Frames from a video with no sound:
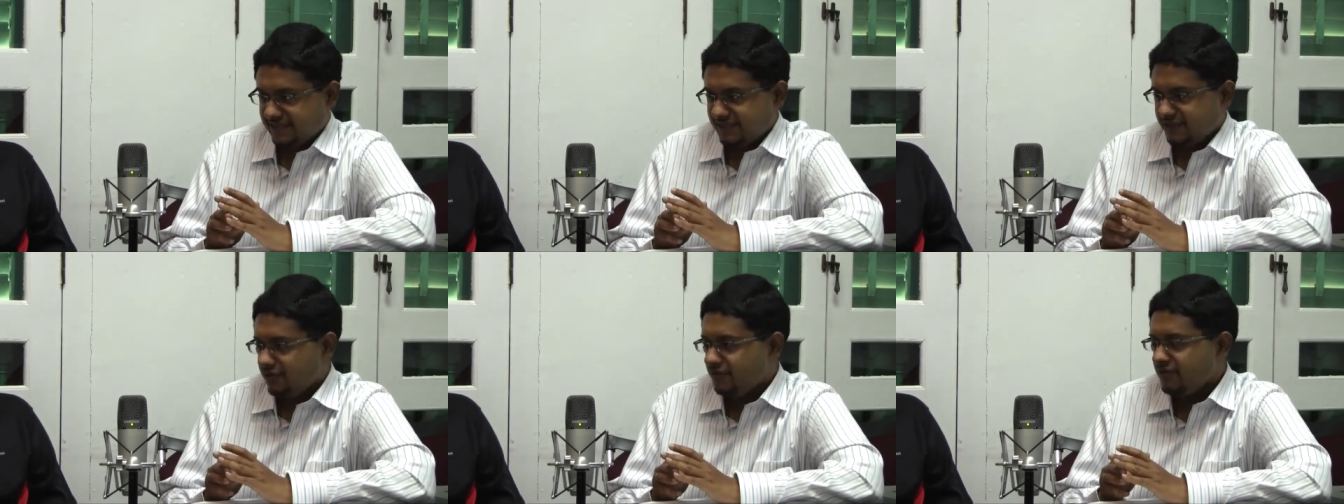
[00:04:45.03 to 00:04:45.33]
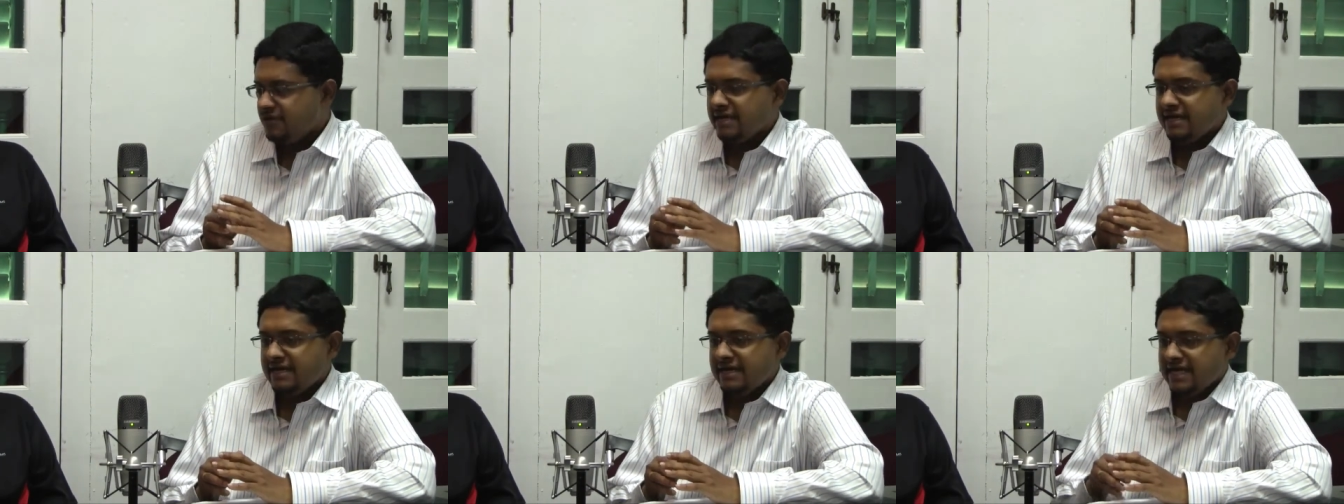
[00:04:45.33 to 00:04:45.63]

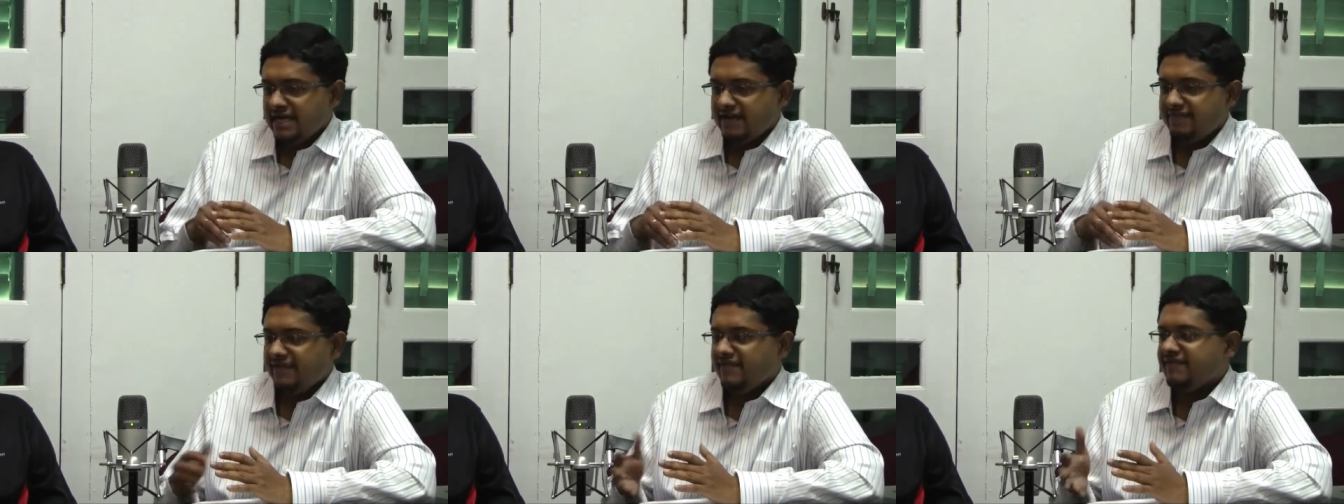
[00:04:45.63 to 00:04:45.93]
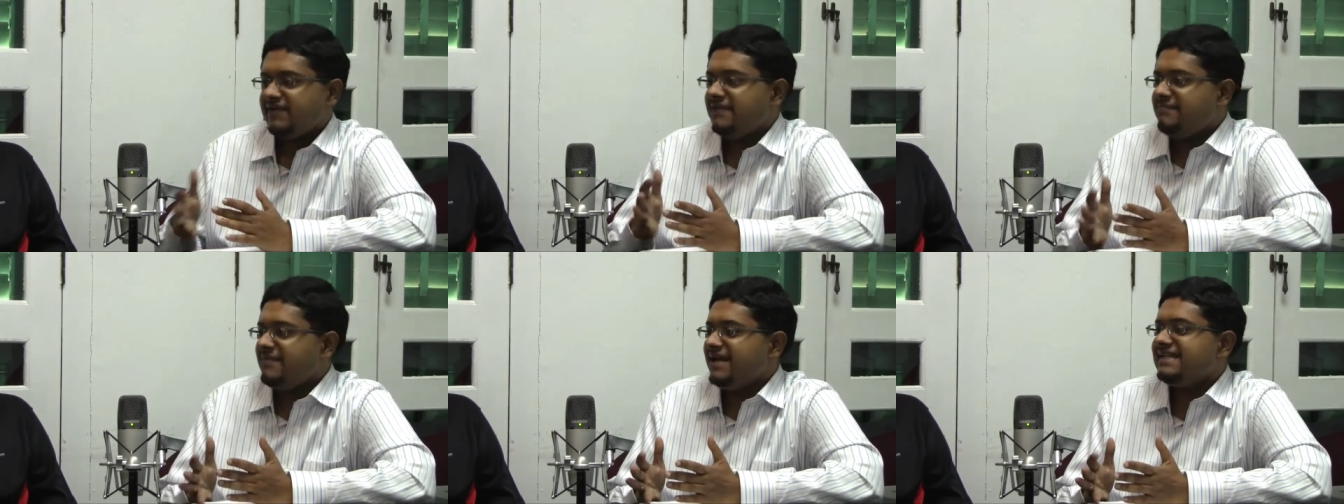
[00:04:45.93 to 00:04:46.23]
So if
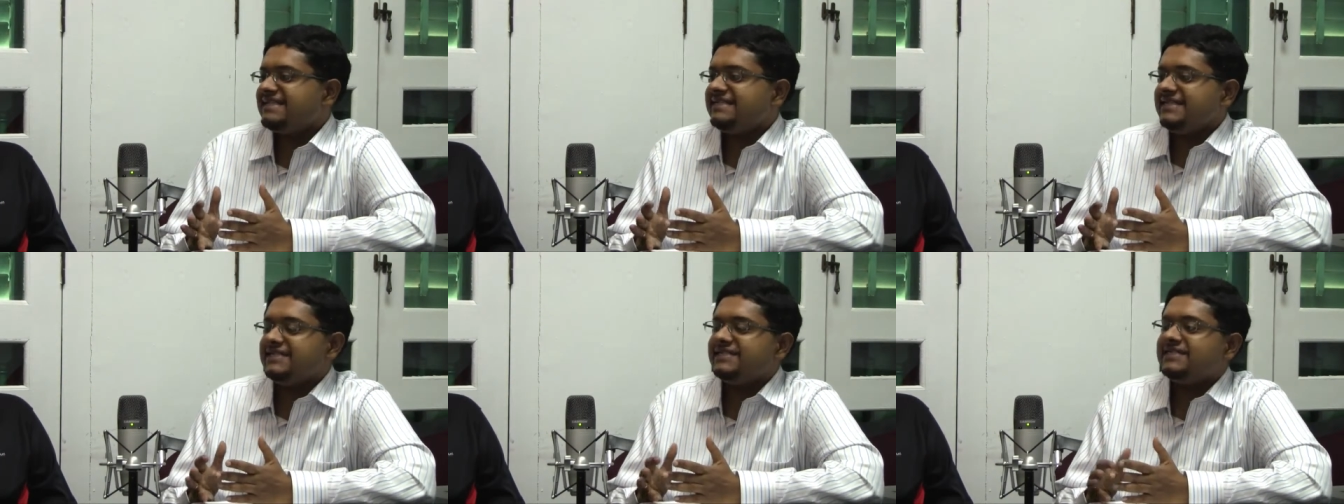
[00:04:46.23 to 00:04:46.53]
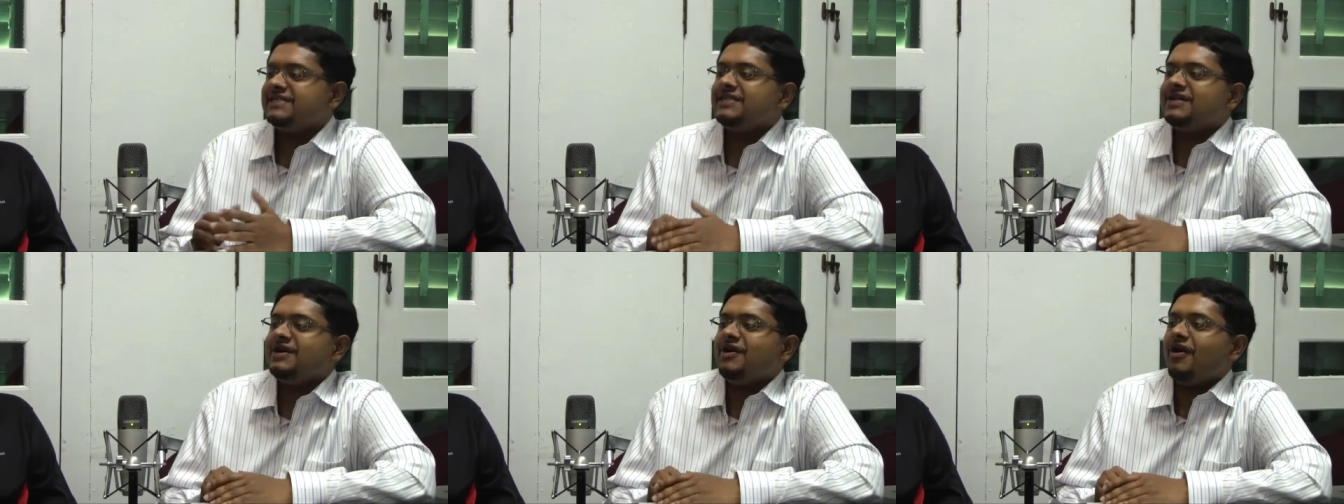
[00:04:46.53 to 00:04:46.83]
they've
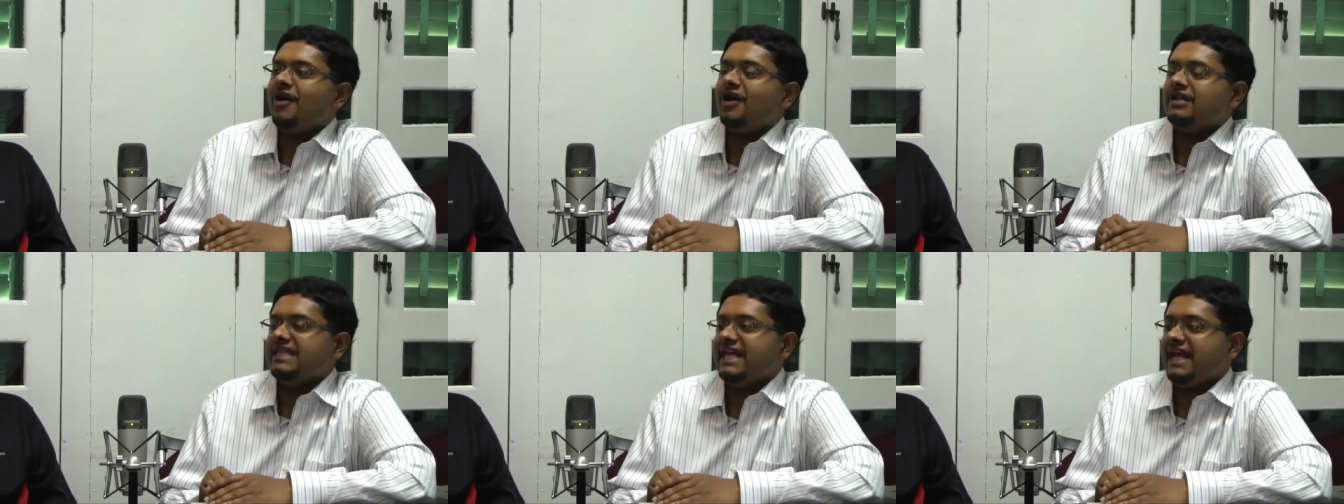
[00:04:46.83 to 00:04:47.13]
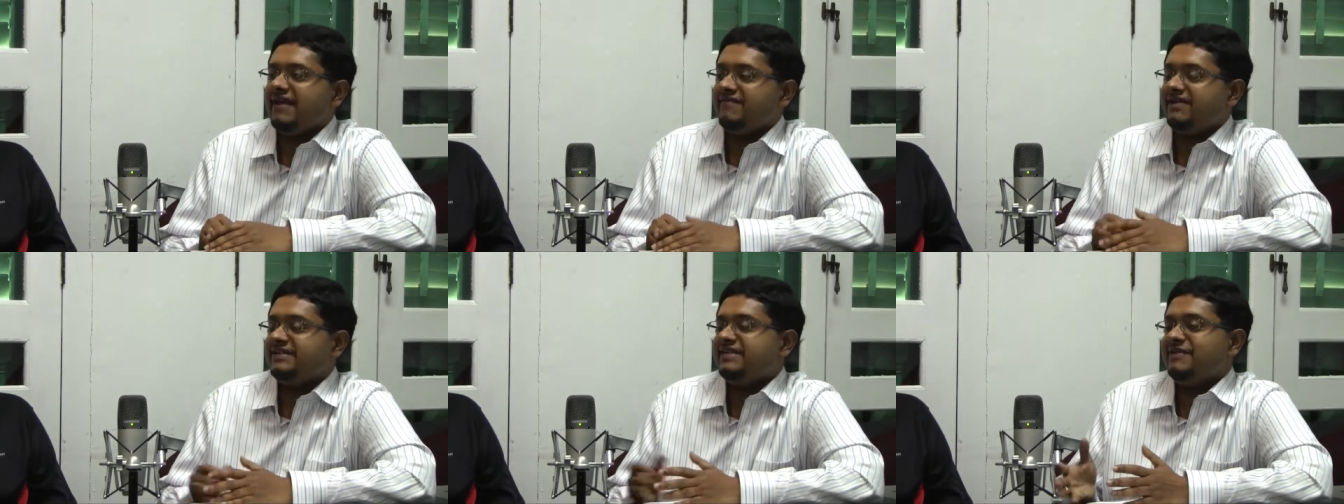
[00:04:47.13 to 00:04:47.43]
commented or they
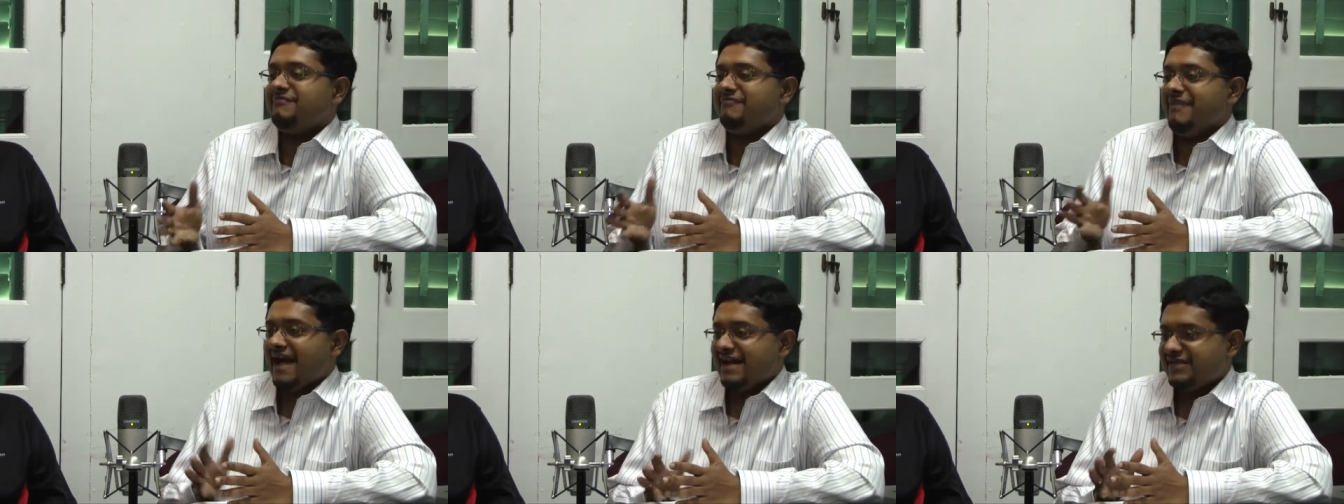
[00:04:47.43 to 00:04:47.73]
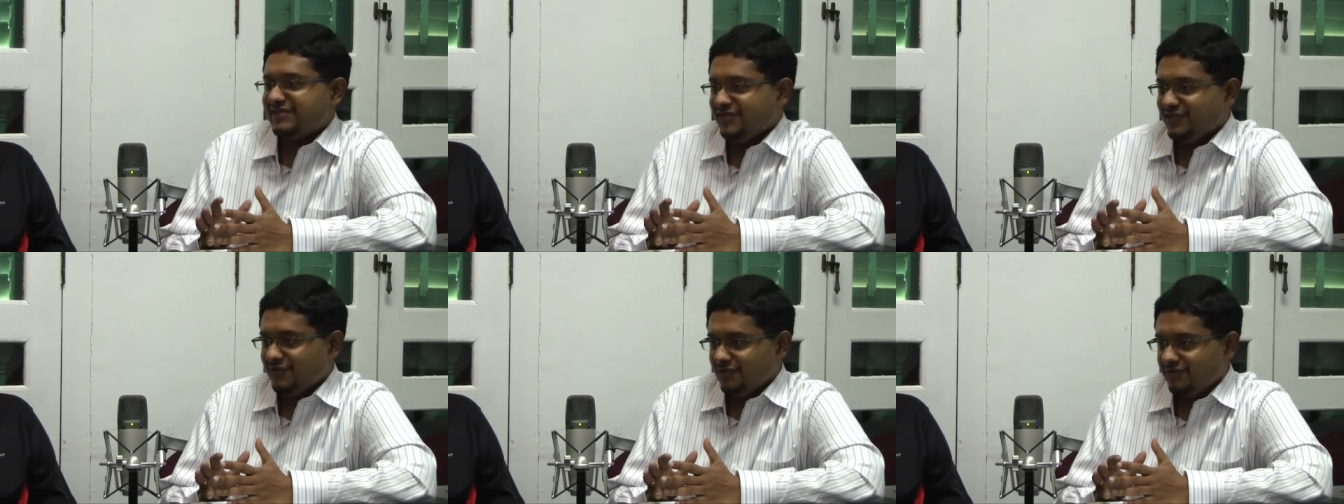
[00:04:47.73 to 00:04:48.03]
have written
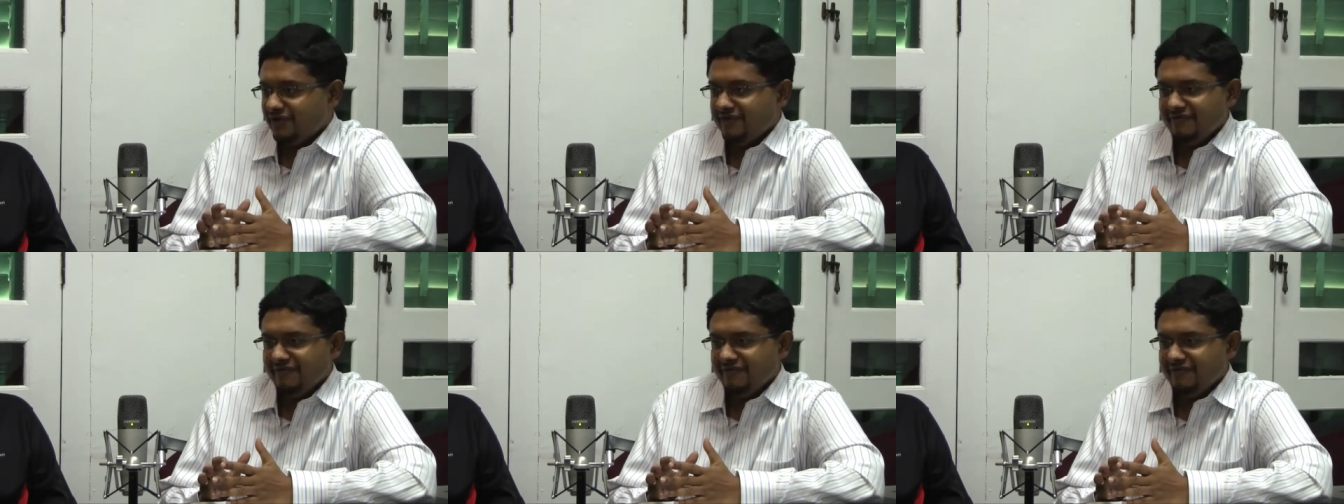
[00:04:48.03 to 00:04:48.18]
back to you,